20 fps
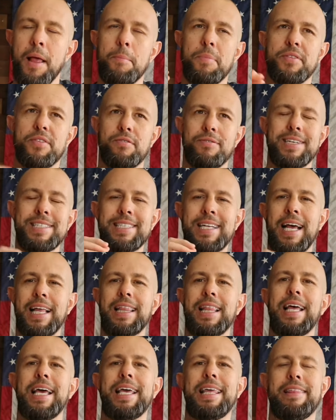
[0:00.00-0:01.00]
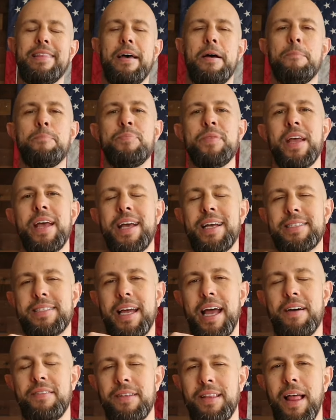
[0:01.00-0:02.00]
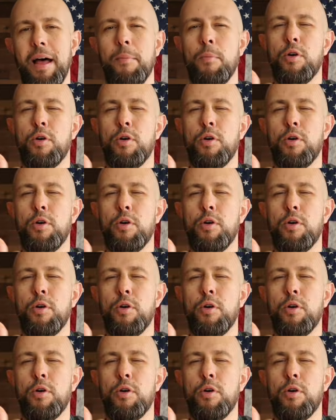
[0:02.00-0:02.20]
But the reason I like them is they have a lot